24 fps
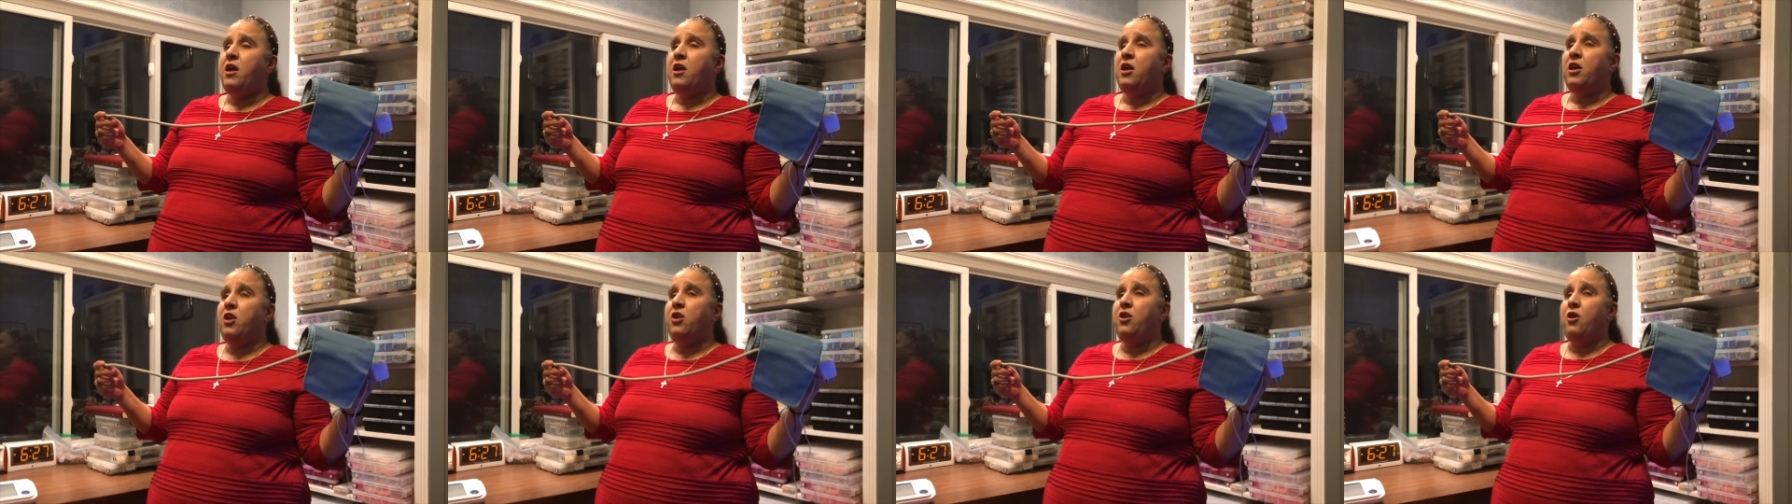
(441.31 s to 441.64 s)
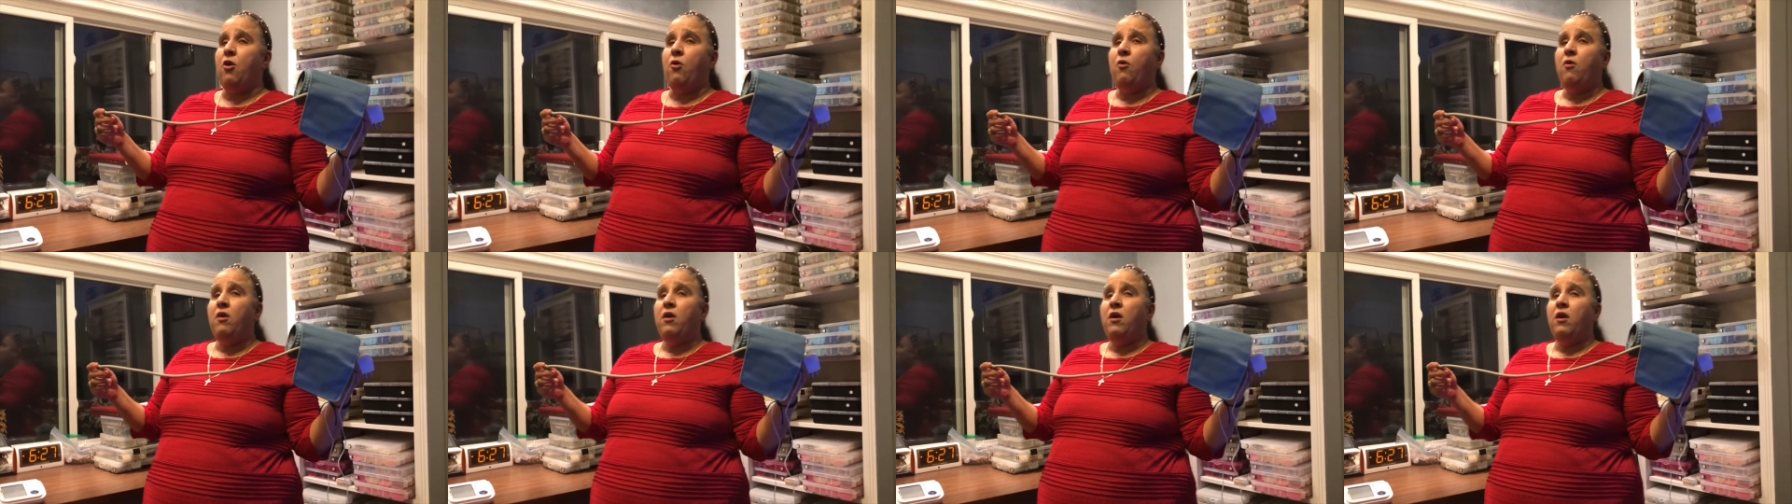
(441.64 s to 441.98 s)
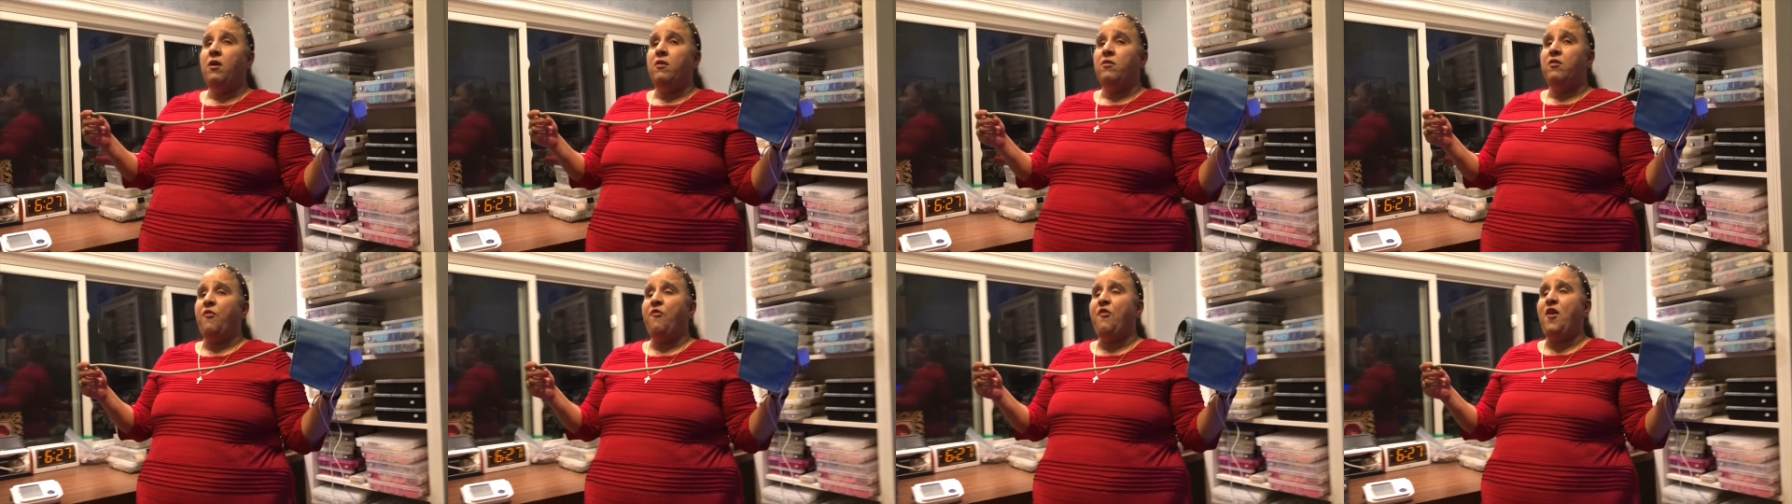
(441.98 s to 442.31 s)

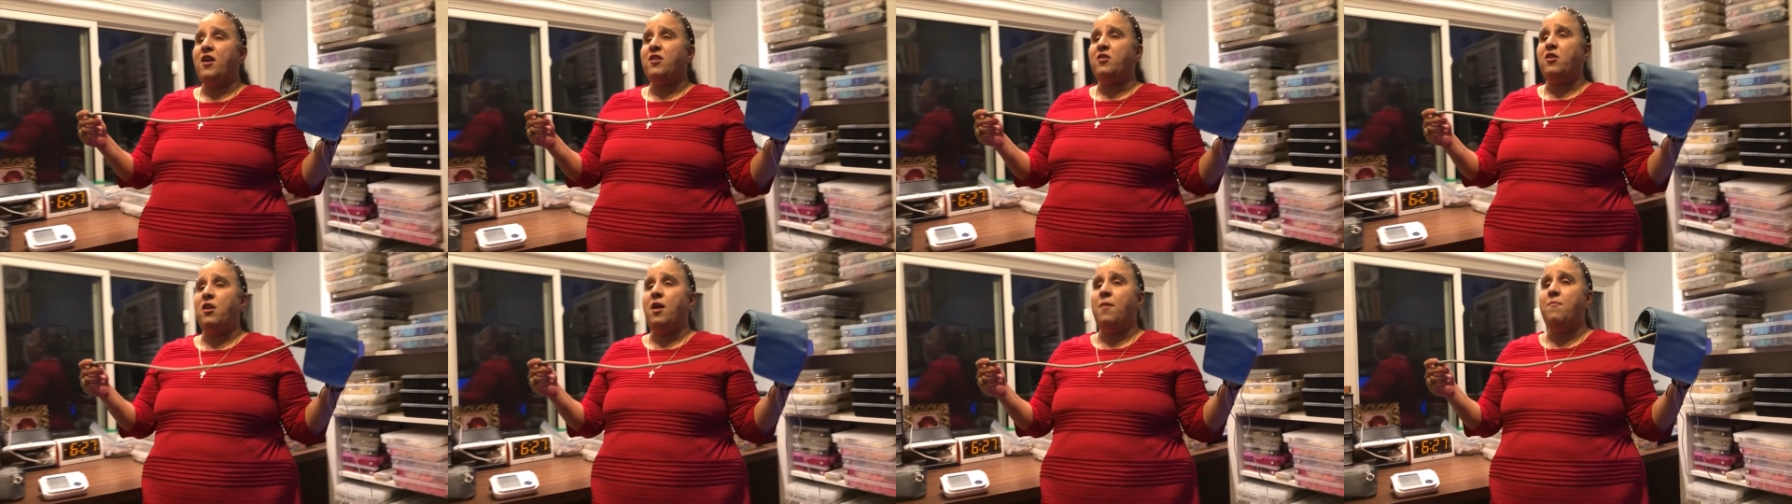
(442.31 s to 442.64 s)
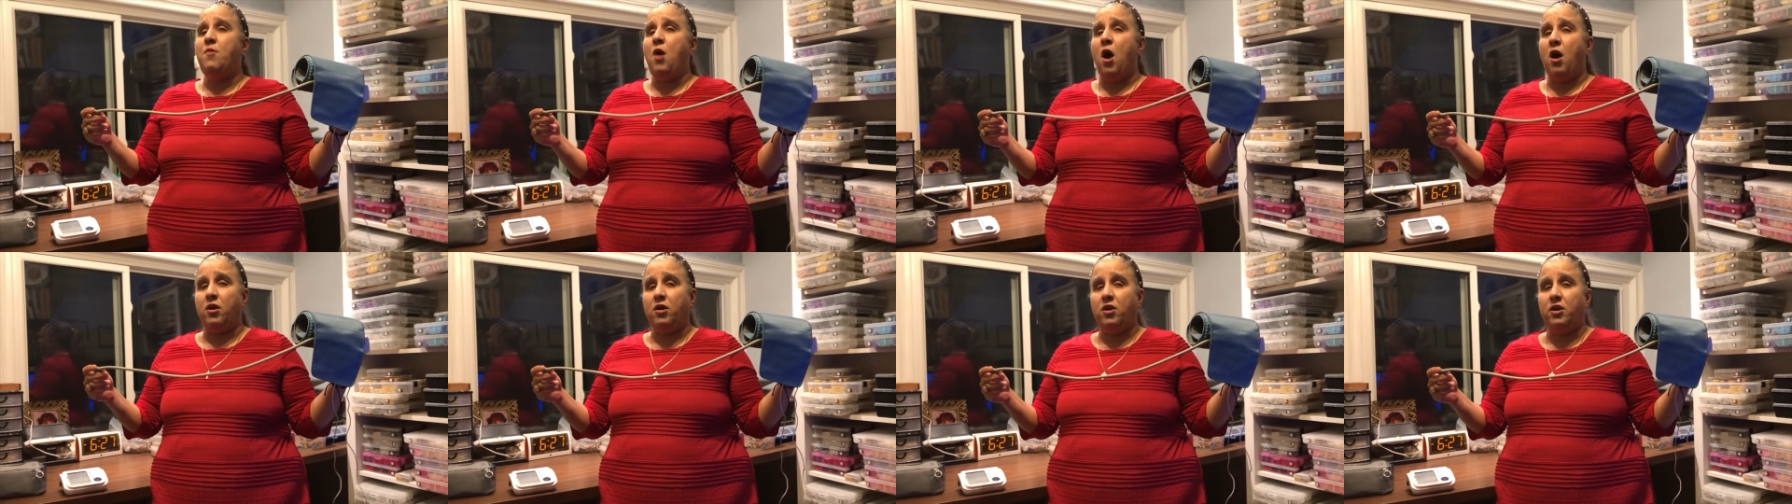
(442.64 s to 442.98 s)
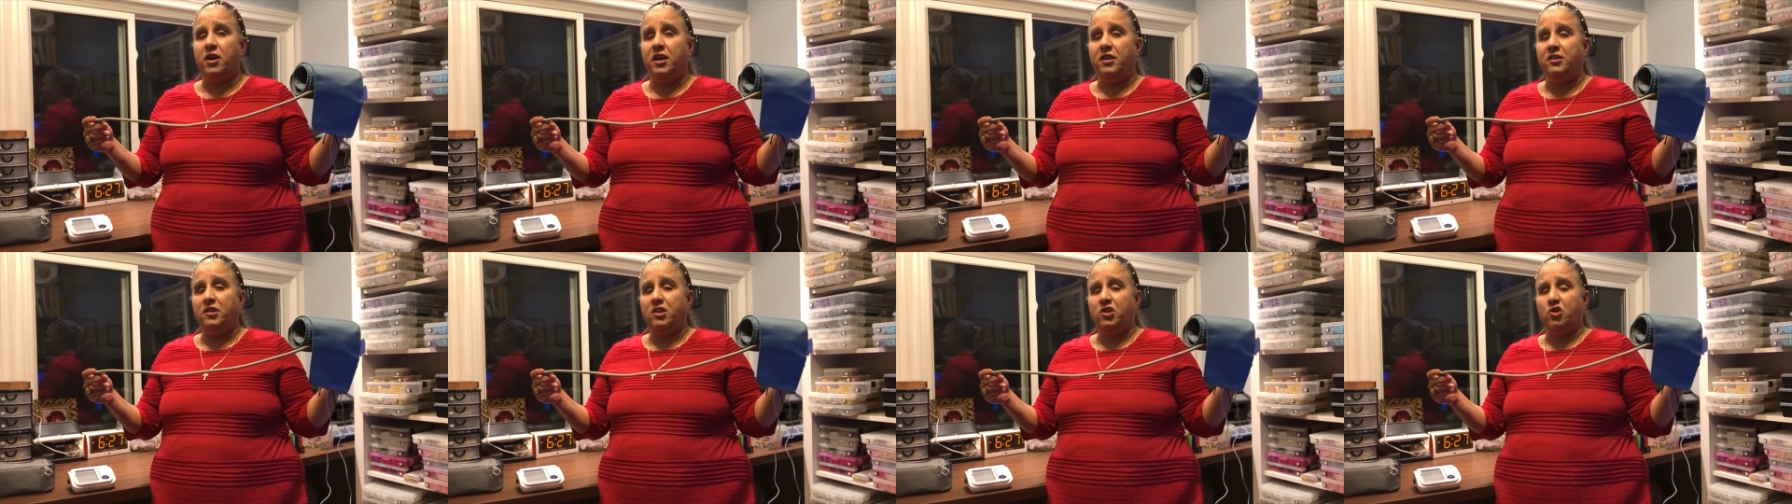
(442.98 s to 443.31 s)
The fact that I'm not good
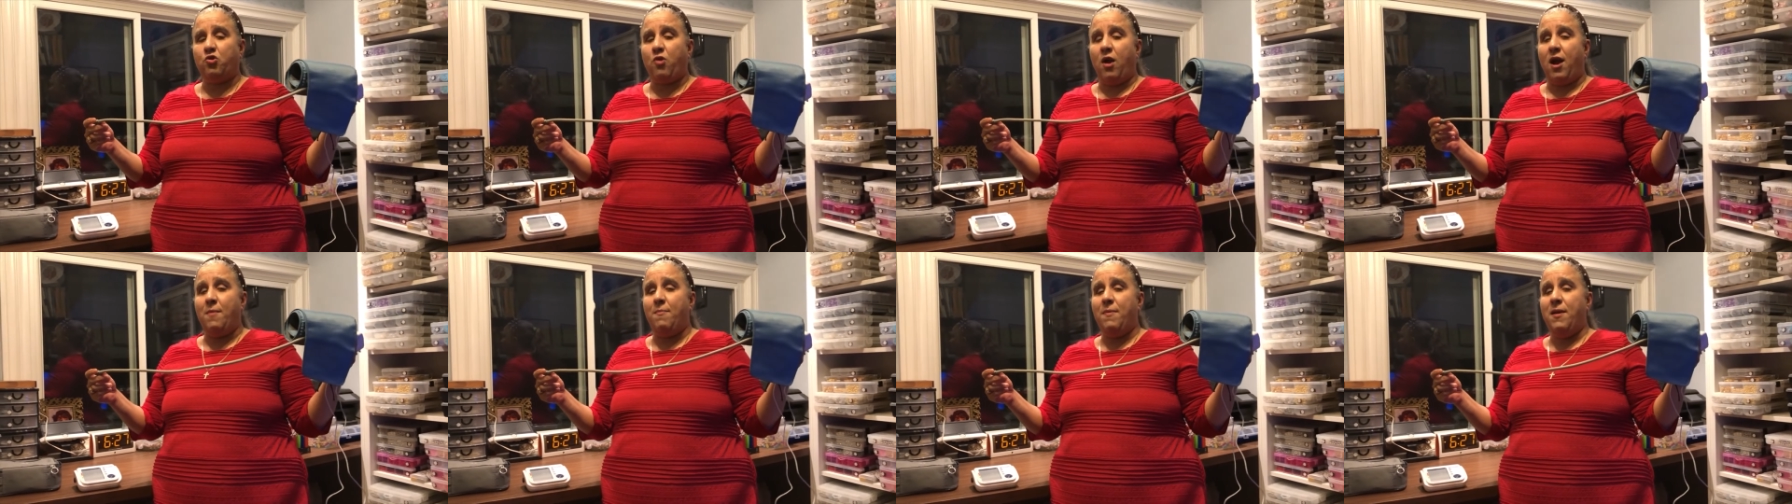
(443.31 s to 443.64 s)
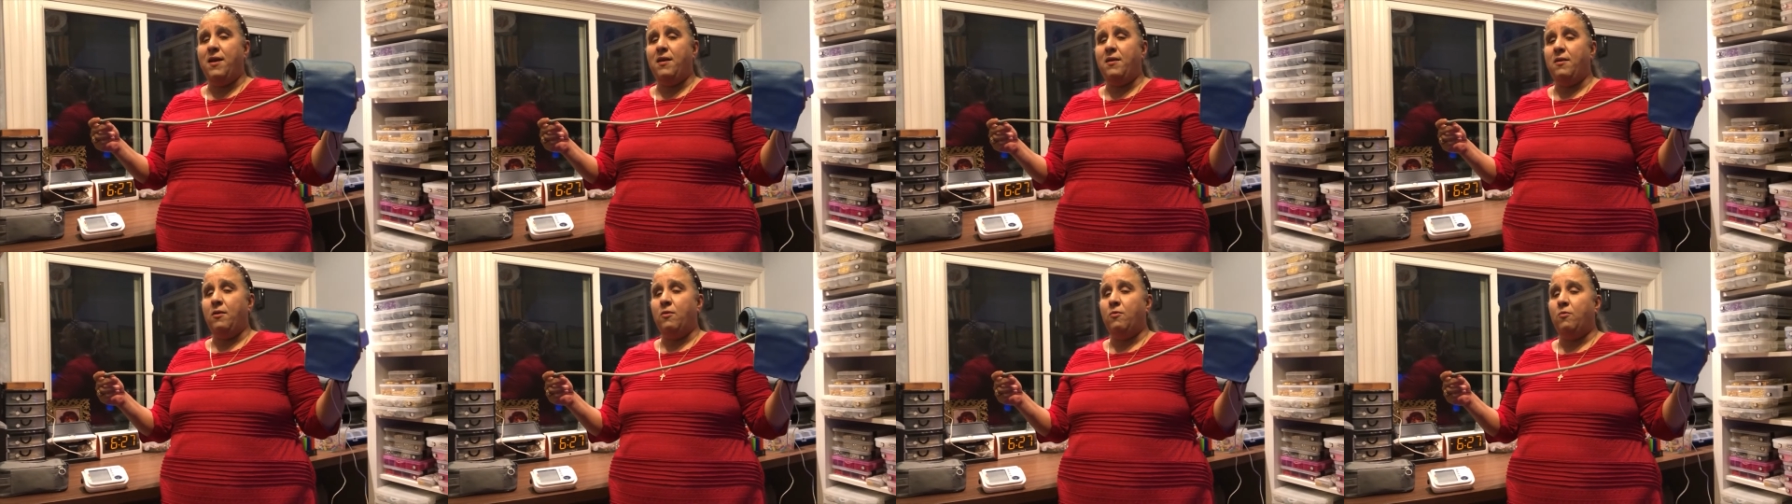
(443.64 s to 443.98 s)
at describing,